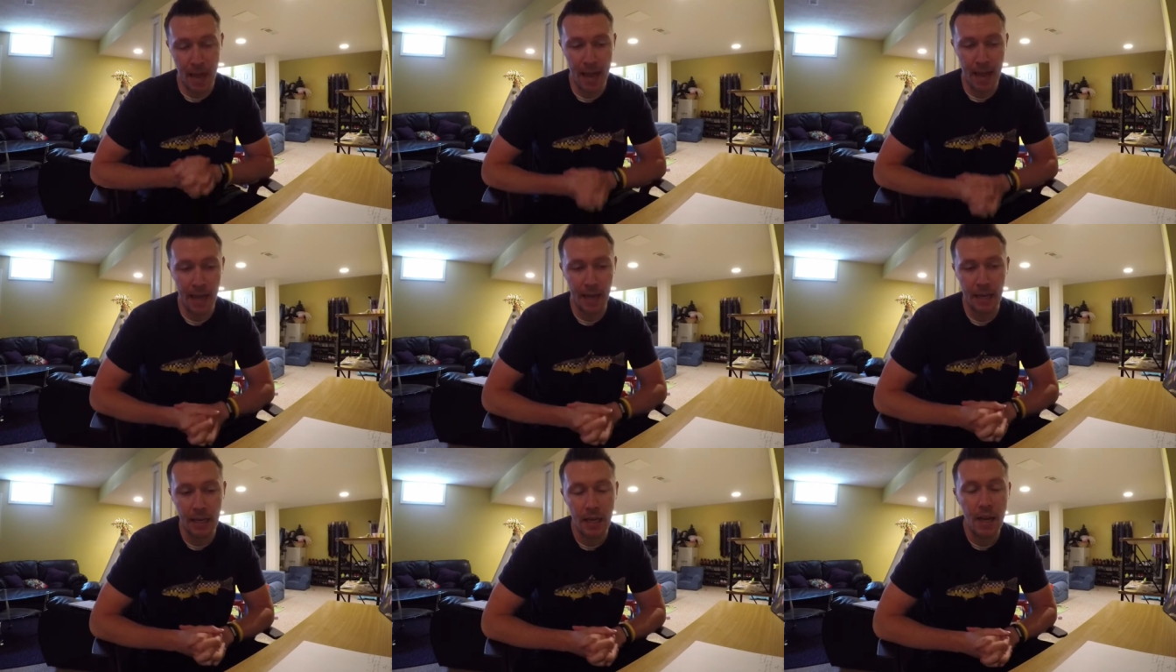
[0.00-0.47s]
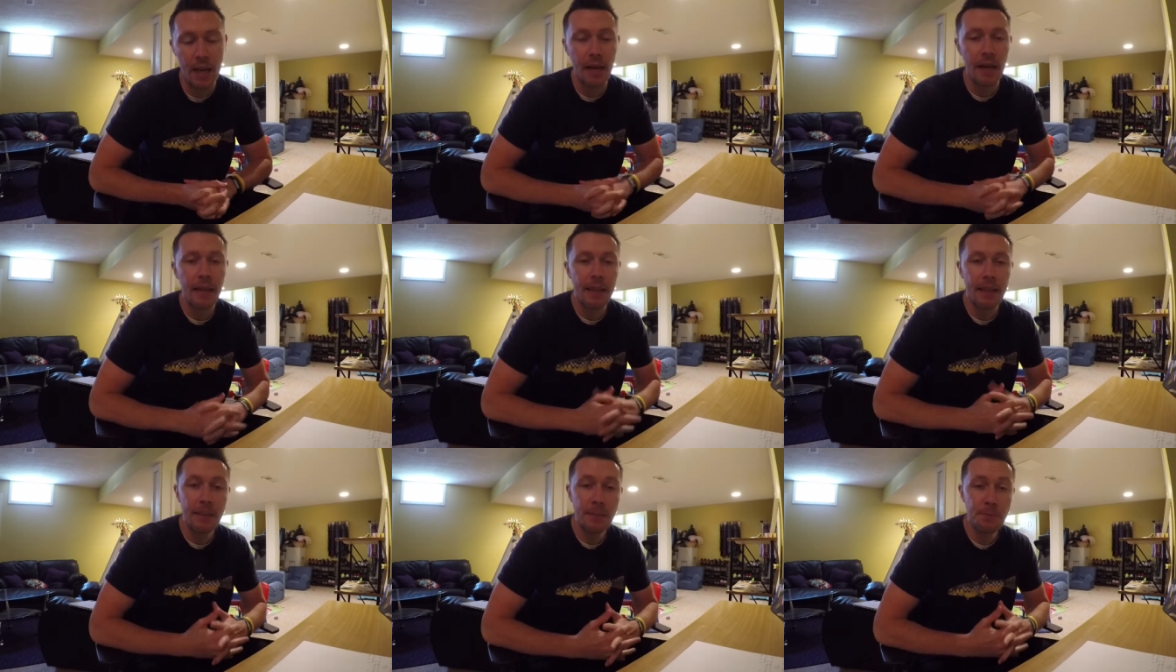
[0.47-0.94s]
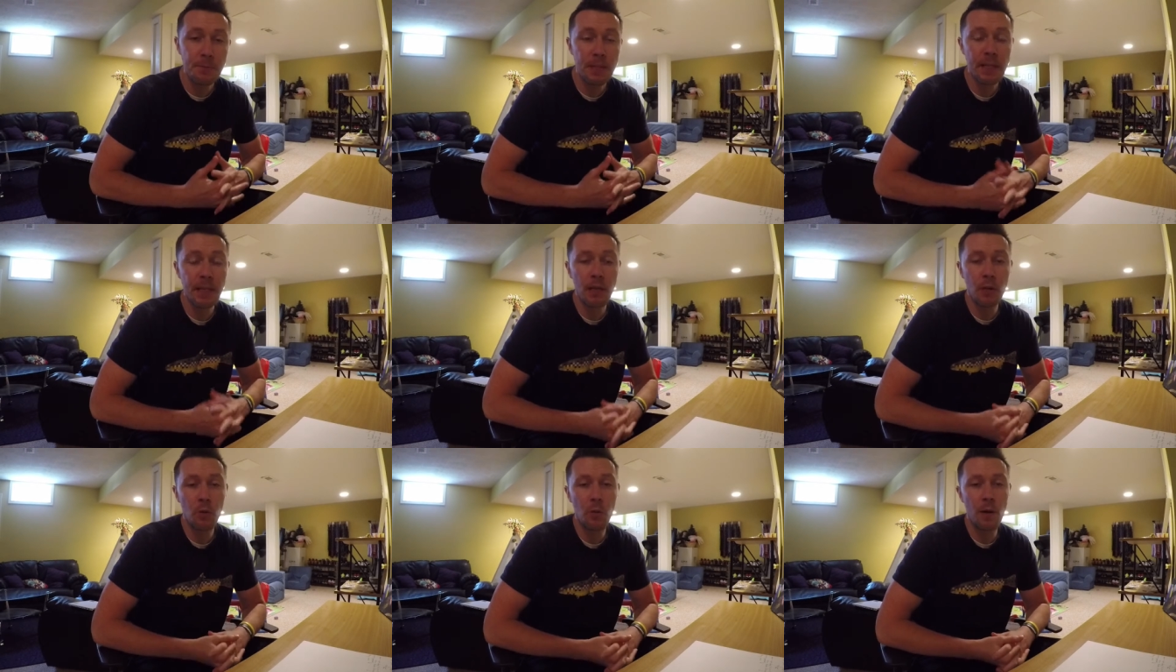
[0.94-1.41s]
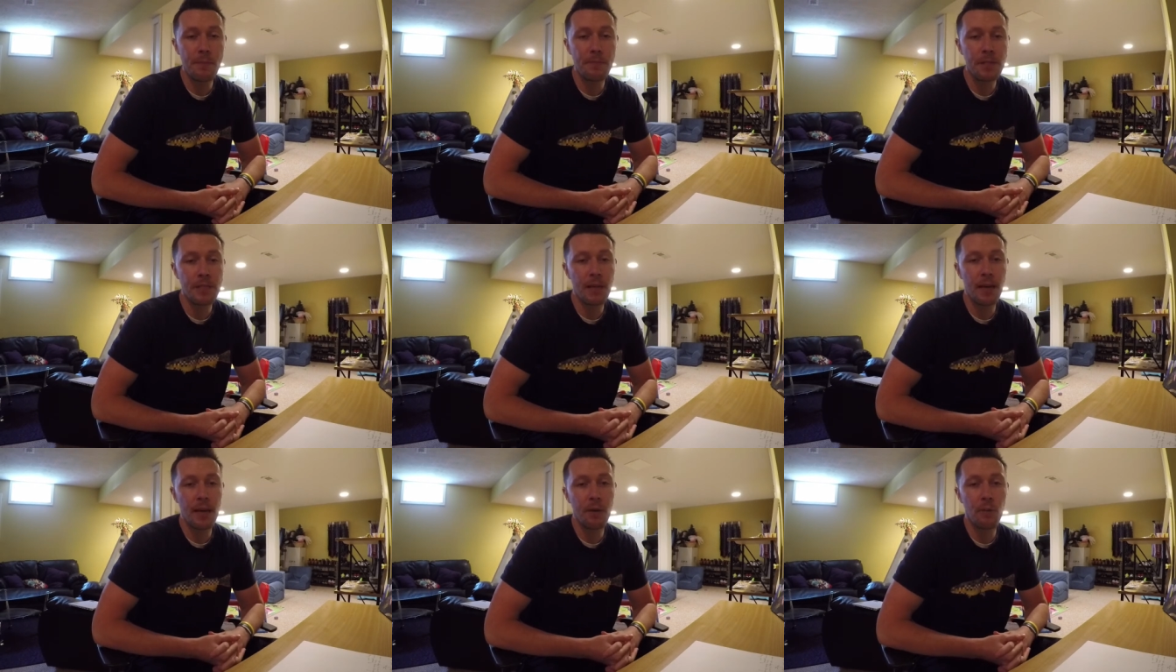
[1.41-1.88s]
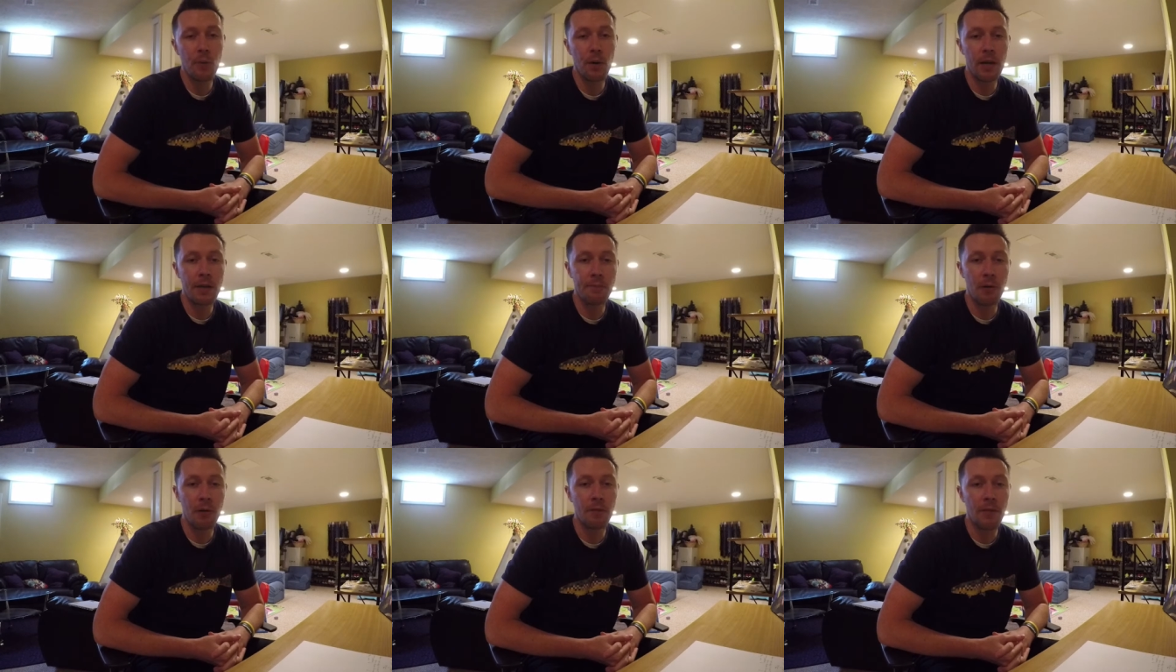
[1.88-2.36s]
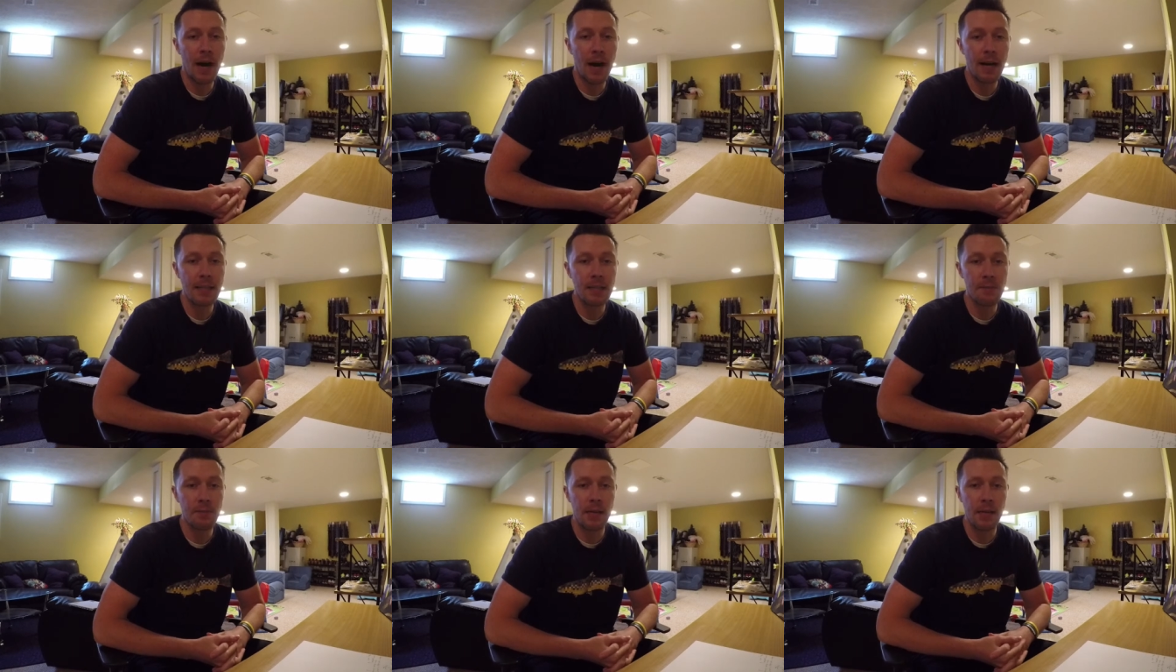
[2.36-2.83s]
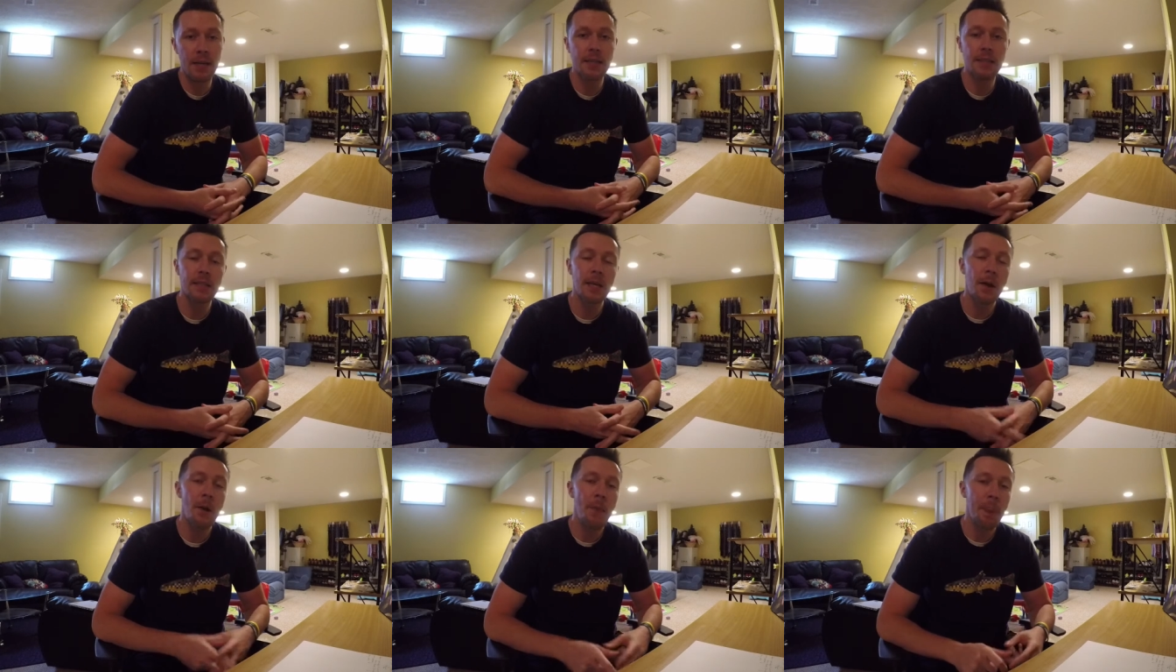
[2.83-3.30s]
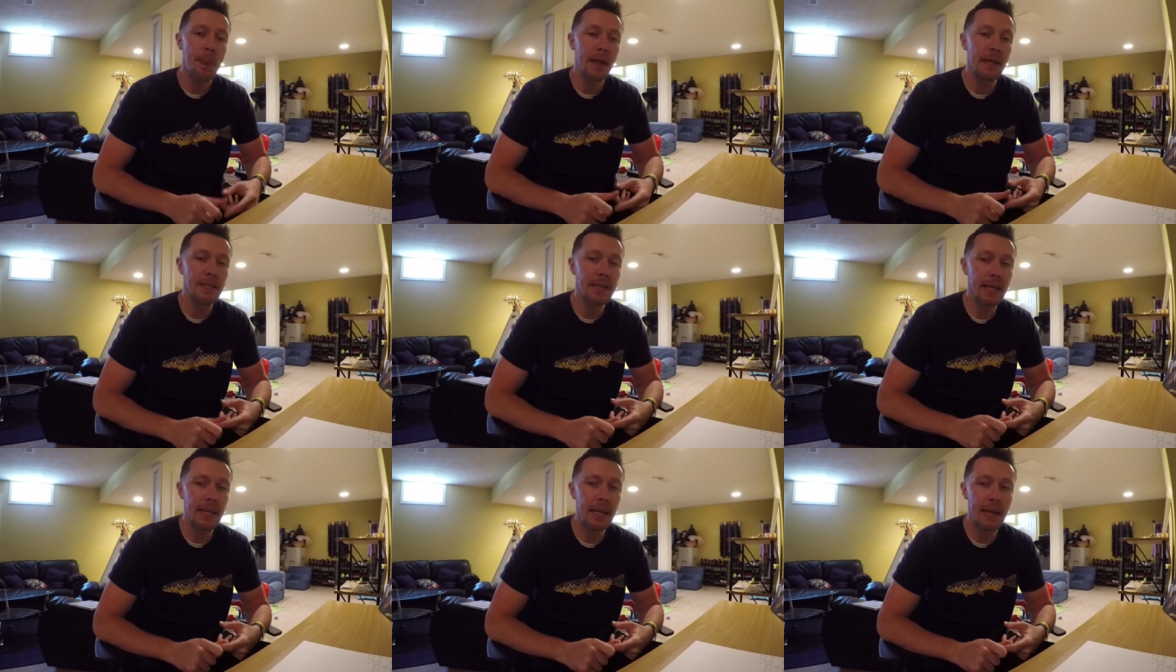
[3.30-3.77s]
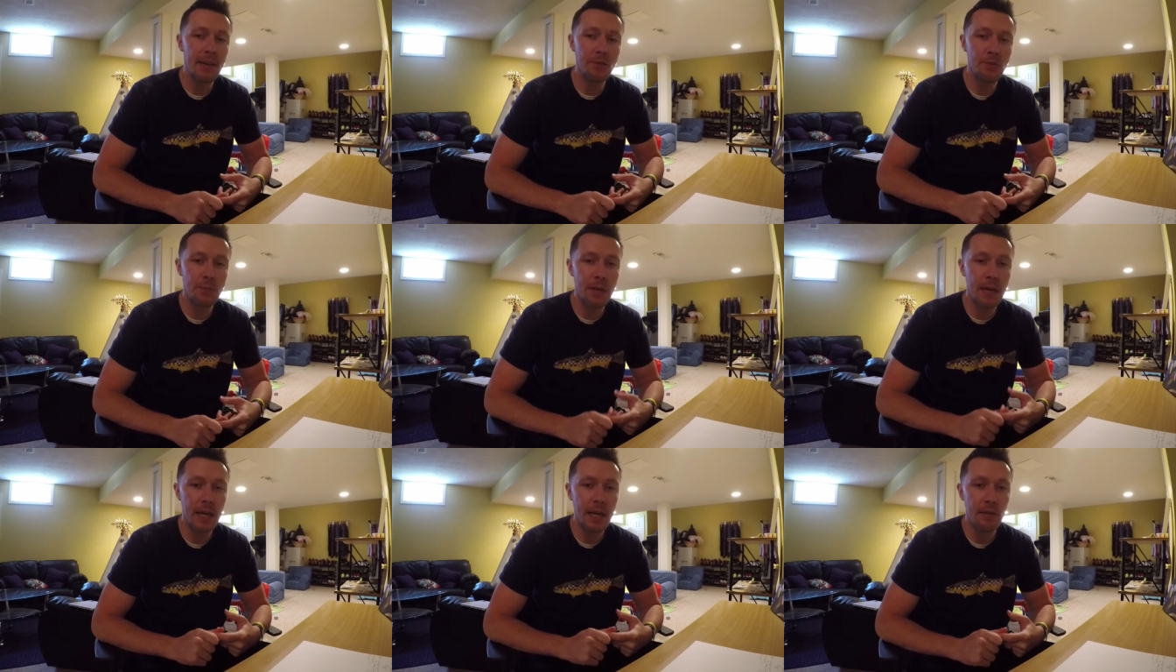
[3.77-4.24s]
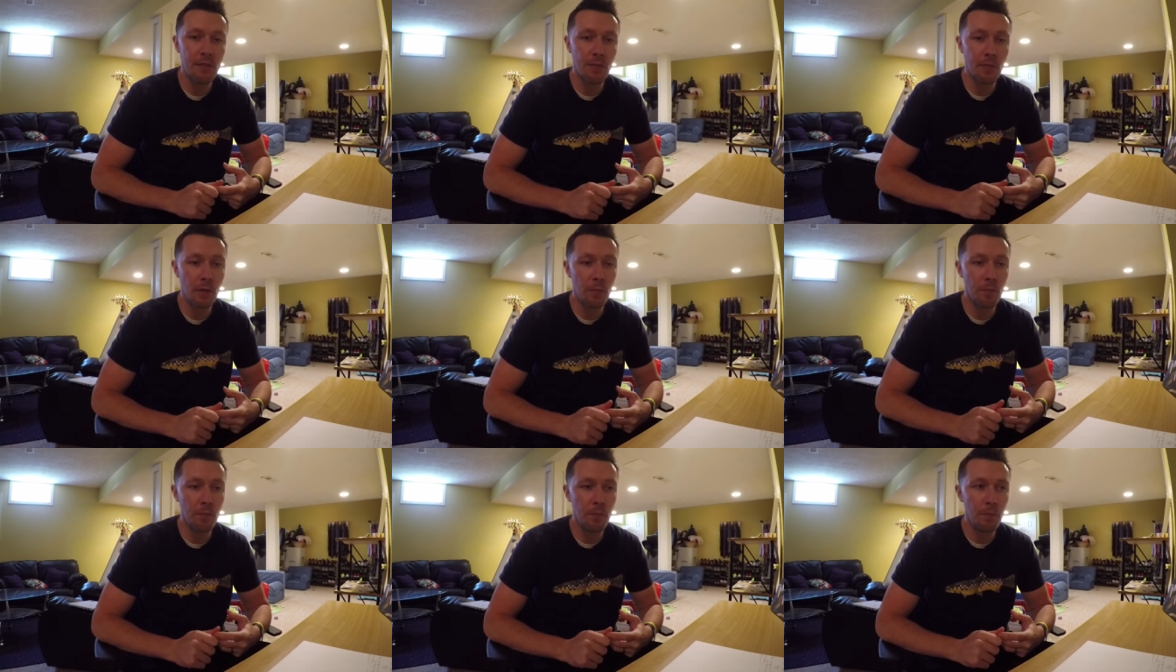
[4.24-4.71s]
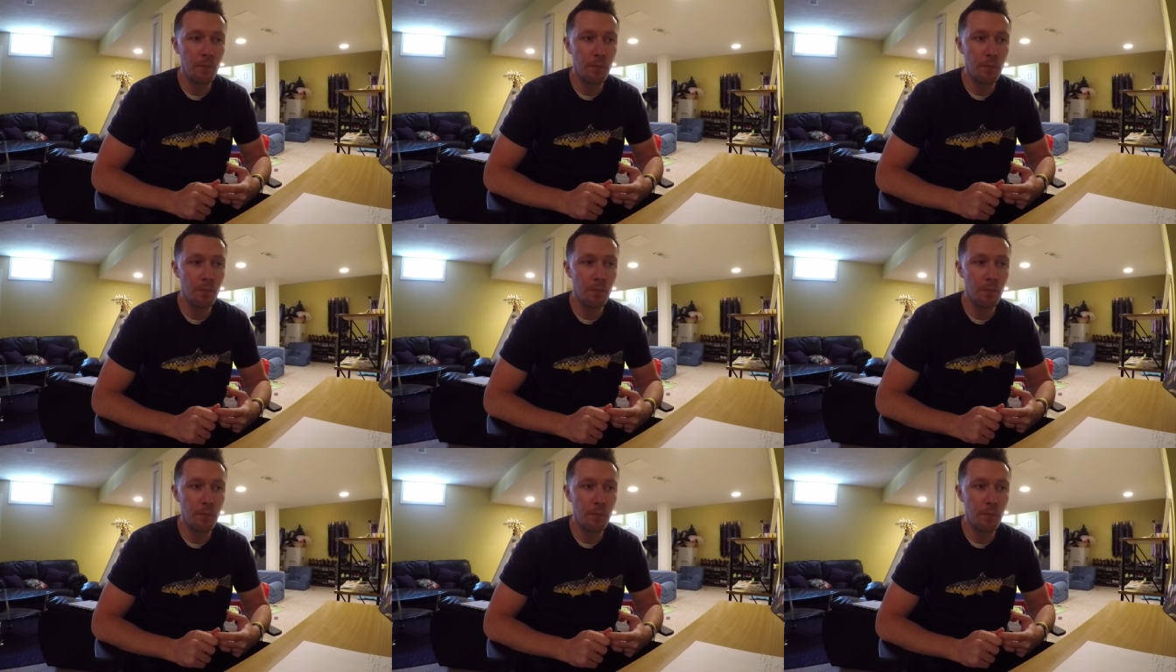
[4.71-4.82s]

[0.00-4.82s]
And this particular website, what it provides me is, is it gives me for